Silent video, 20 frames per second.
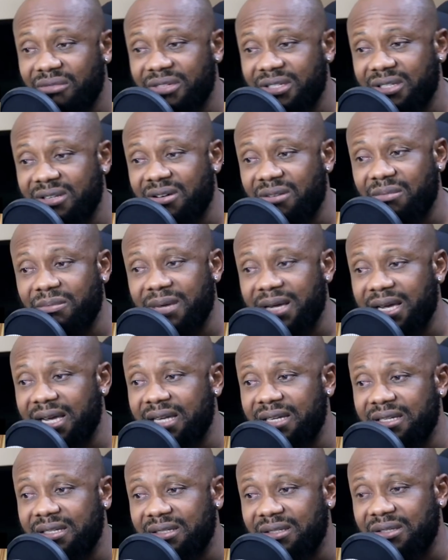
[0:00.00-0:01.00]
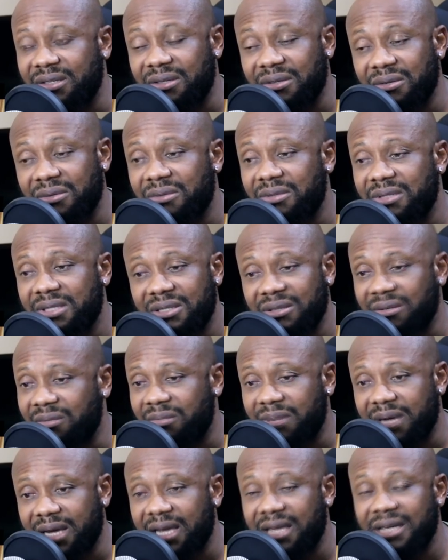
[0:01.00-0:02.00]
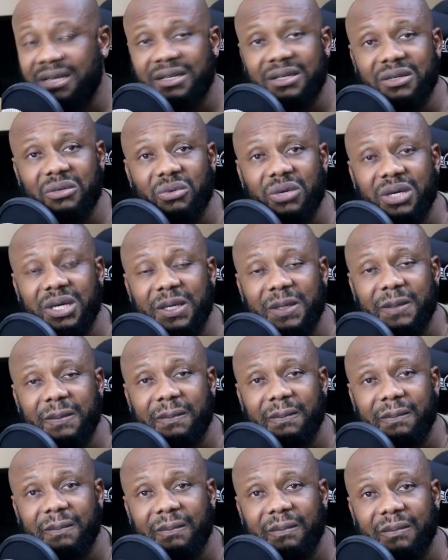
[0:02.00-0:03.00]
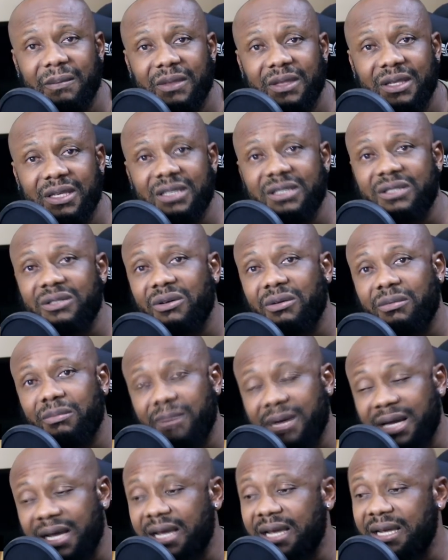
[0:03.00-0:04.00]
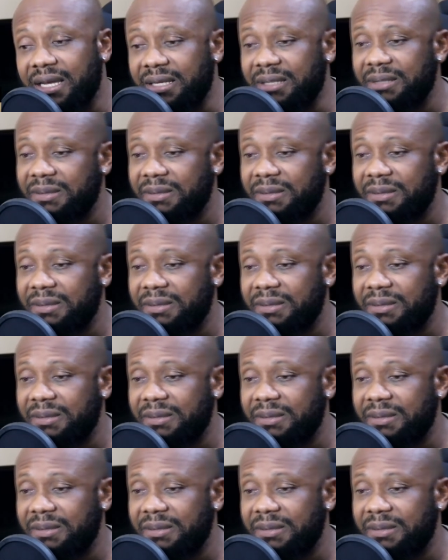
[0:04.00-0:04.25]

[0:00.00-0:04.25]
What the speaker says: not bad, too. It's not bad anyway. It's not bad,